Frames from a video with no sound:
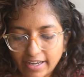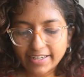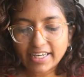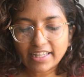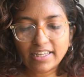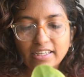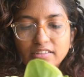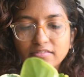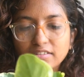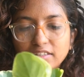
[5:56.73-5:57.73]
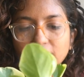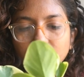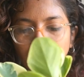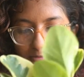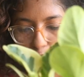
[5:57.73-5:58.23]
like nothing
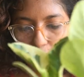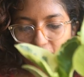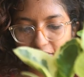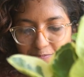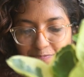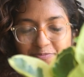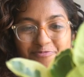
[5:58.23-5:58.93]
is broken.